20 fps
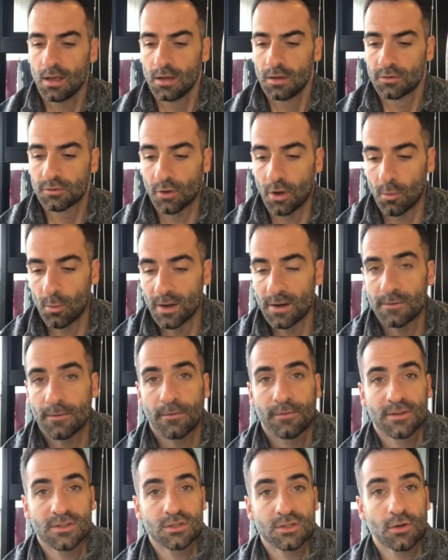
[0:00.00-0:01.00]
So I went in
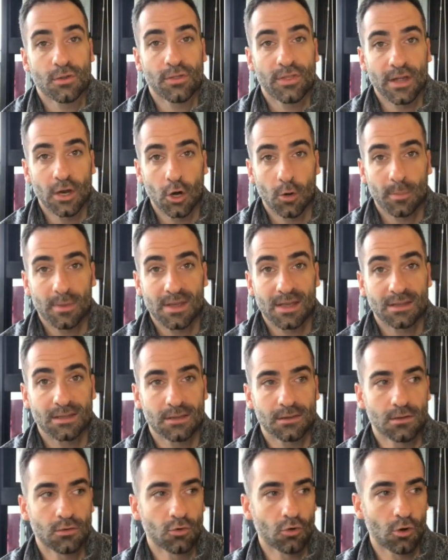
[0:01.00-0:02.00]
for physical therapy. I
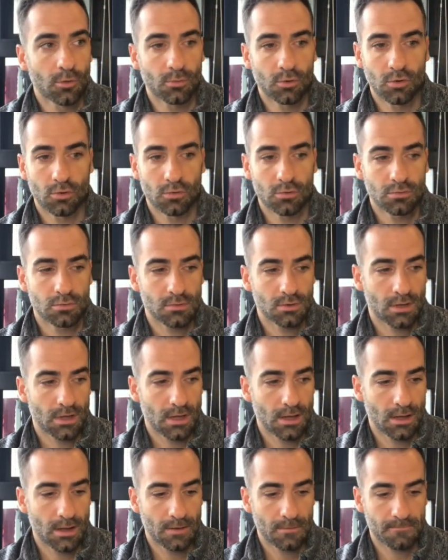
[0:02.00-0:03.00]
did the normal
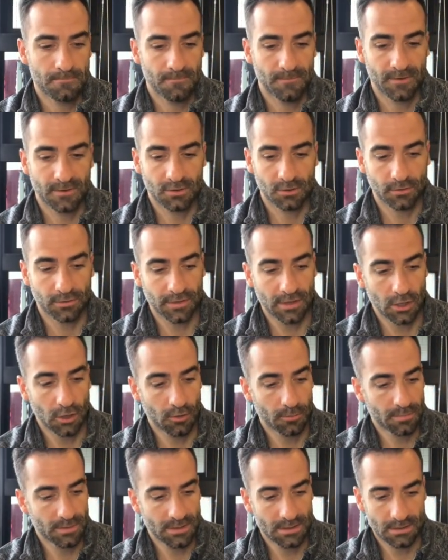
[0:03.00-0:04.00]
uh, physical
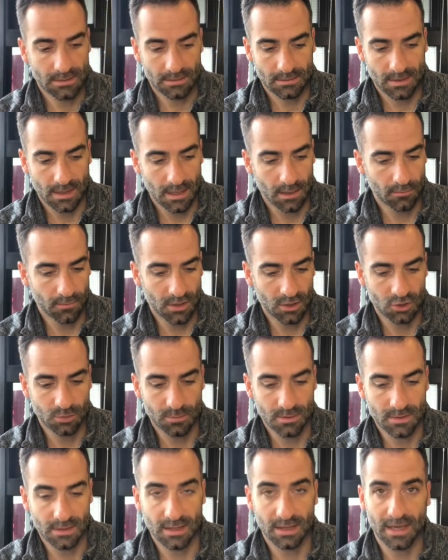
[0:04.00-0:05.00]
therapy kind of
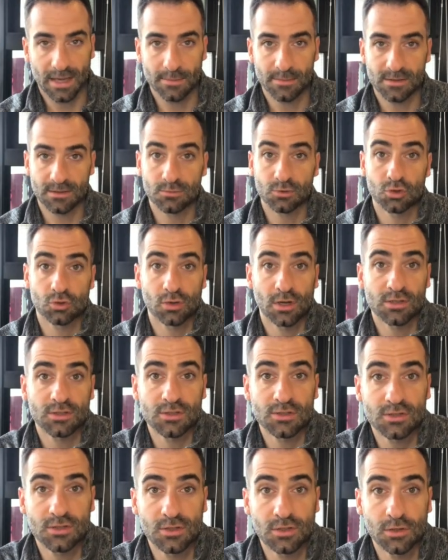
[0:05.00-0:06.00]
regimen. They gave me some
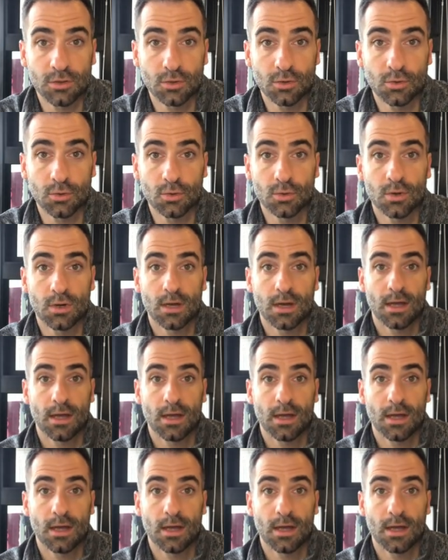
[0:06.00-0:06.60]
stretches to do.